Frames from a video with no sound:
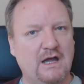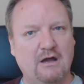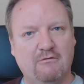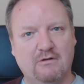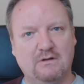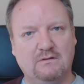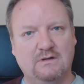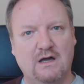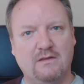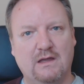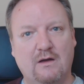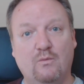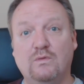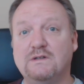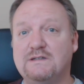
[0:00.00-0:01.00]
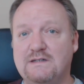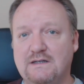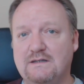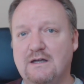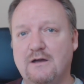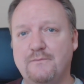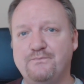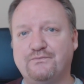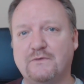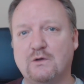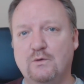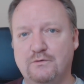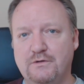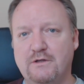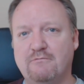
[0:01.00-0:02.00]
carry on like that? We'll sit down,
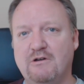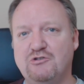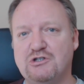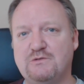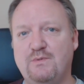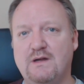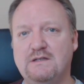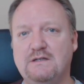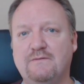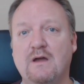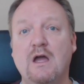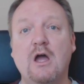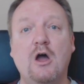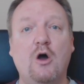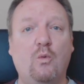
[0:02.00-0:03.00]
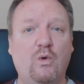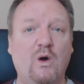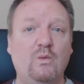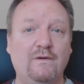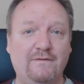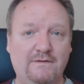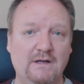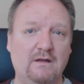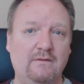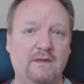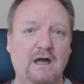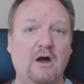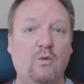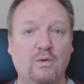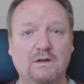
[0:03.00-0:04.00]
we'll do the retrospective, and when we've done
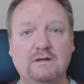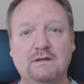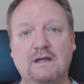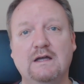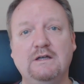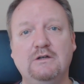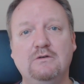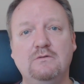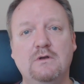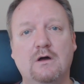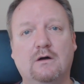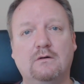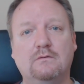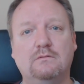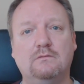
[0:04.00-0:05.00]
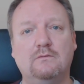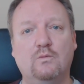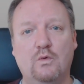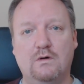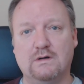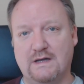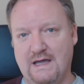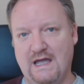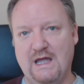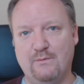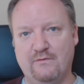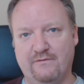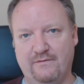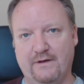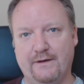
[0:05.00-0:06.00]
that, we'll let you know what
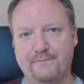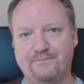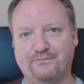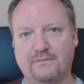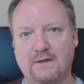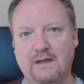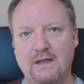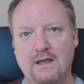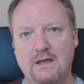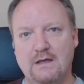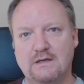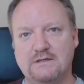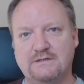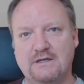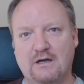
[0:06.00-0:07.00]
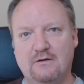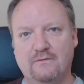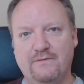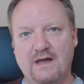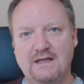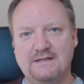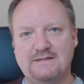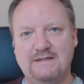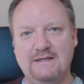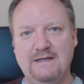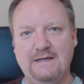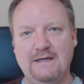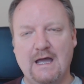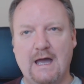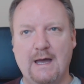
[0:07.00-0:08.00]
came of that. So that's
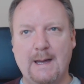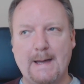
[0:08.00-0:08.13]
the